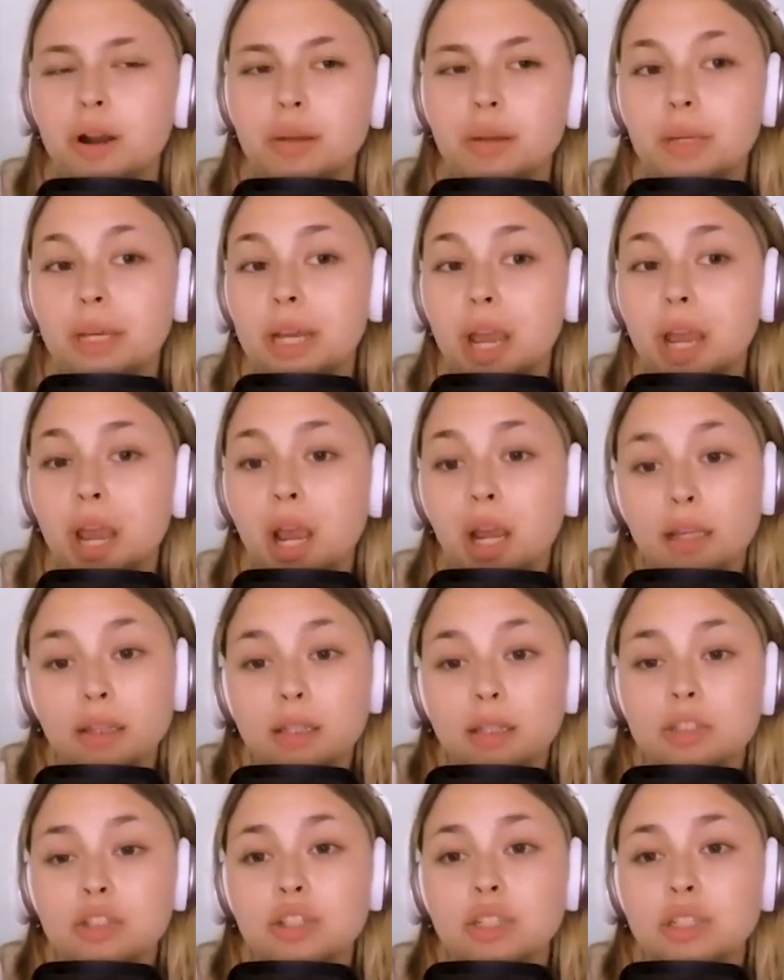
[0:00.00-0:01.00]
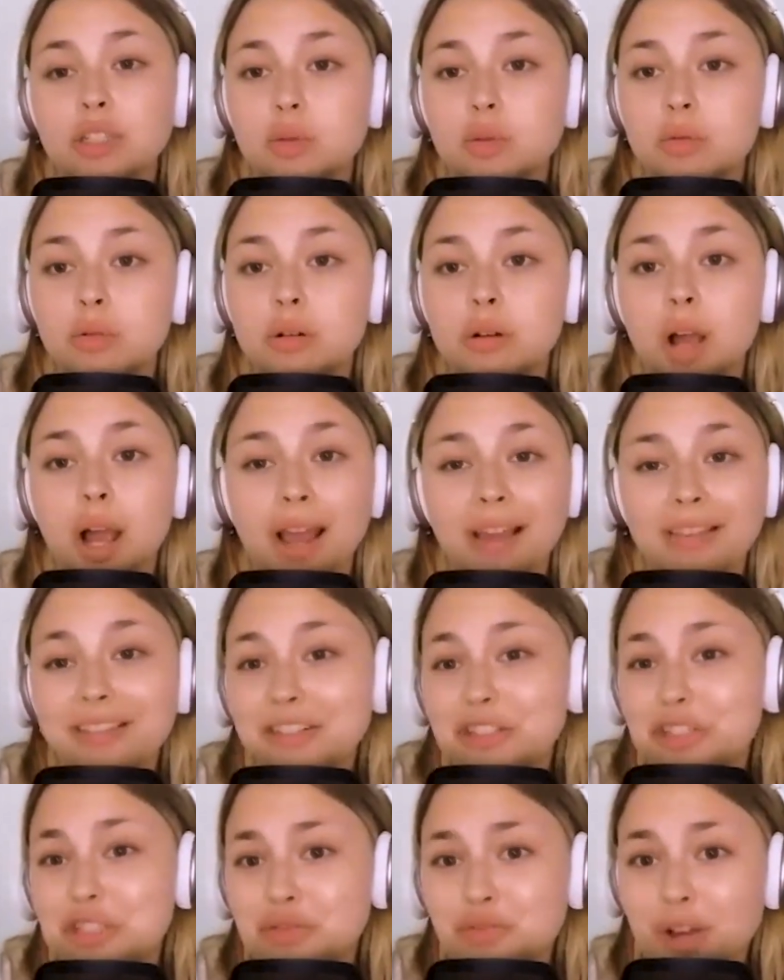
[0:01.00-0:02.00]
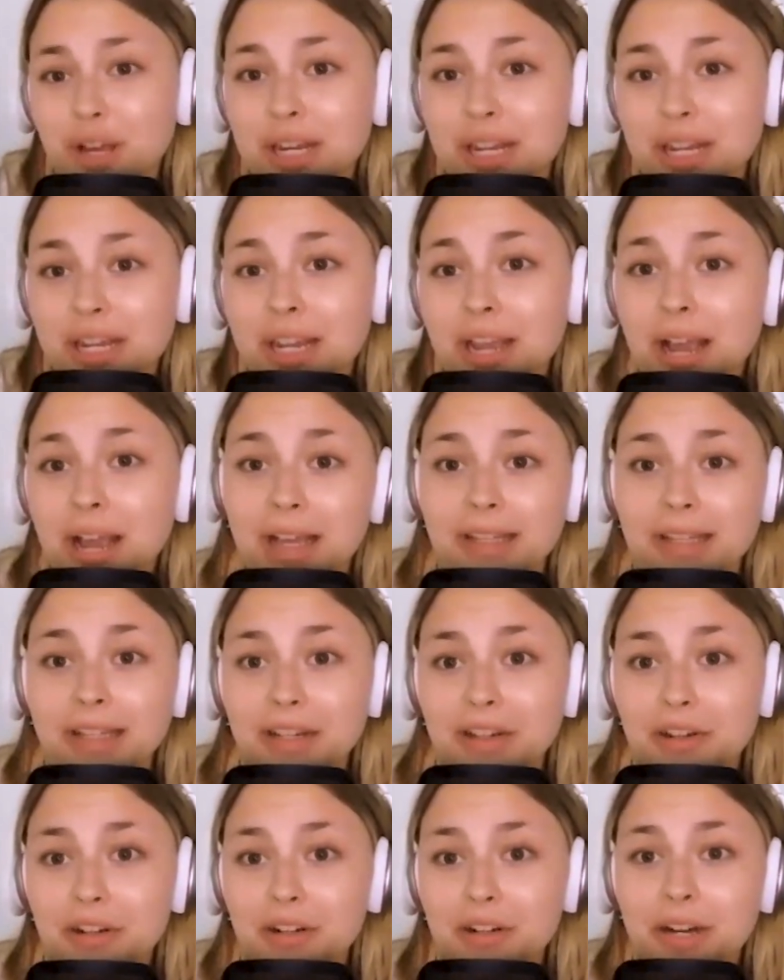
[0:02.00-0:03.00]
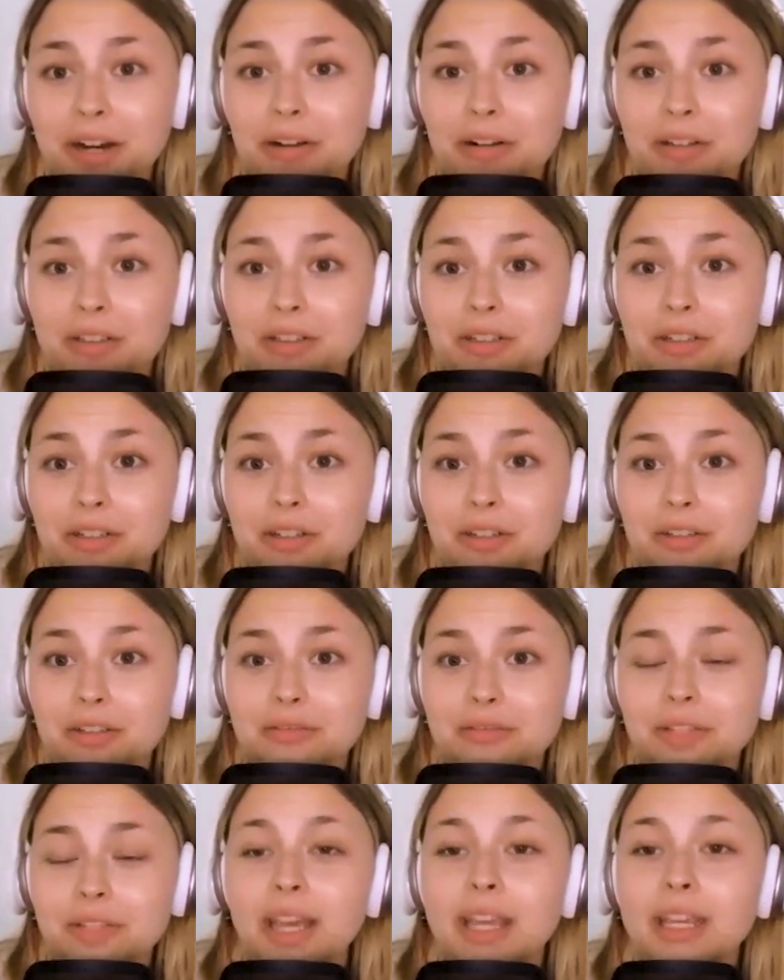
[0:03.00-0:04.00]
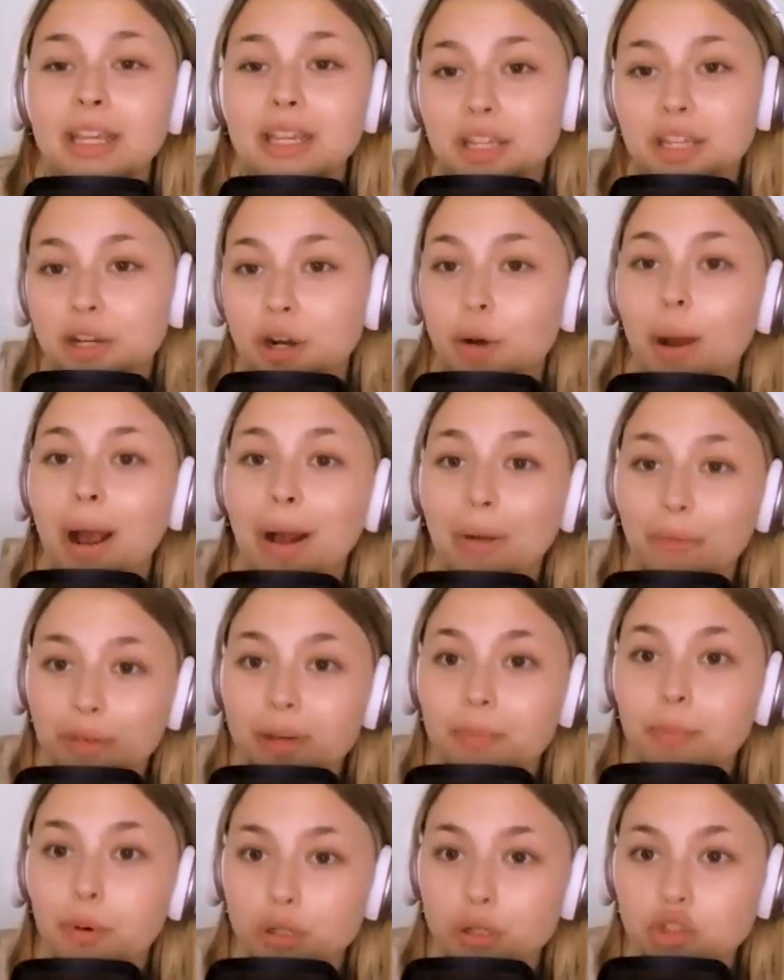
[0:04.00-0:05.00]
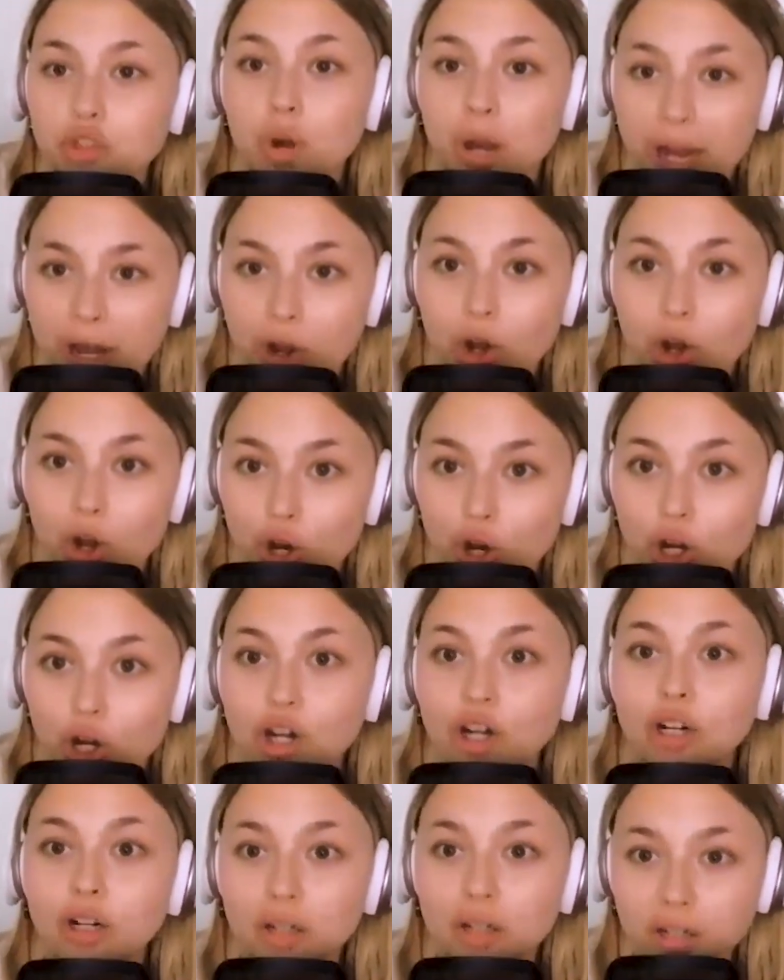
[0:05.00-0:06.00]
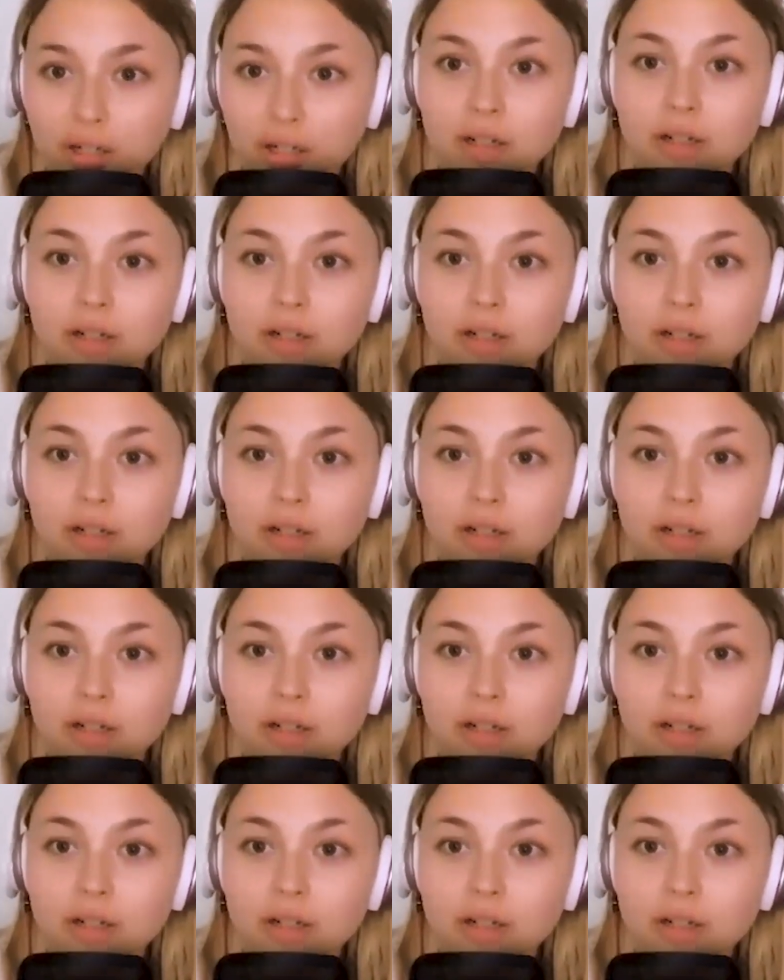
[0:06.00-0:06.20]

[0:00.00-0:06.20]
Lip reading: I'm like, I think she's cool. I think she's funny. I like her character. Like, you know, how they portray her.